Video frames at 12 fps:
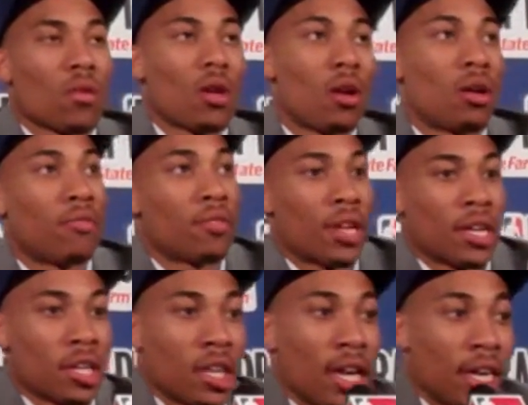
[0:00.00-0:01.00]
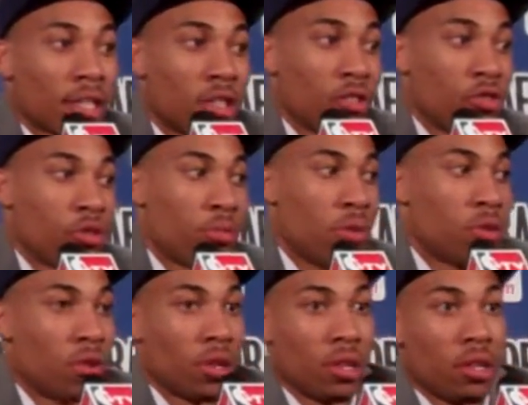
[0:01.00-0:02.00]
I feel like I can
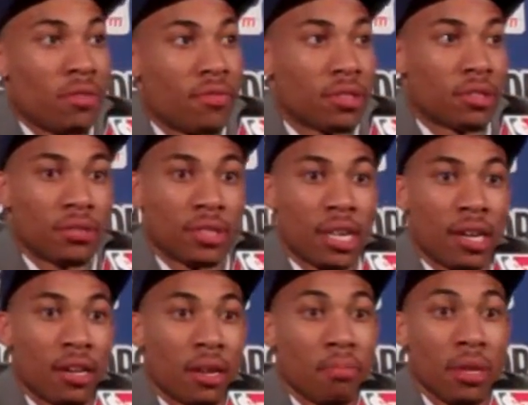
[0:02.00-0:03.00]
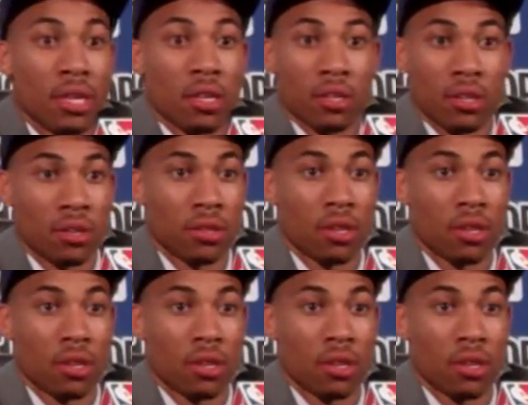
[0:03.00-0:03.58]
contribute on the defensive side immediately,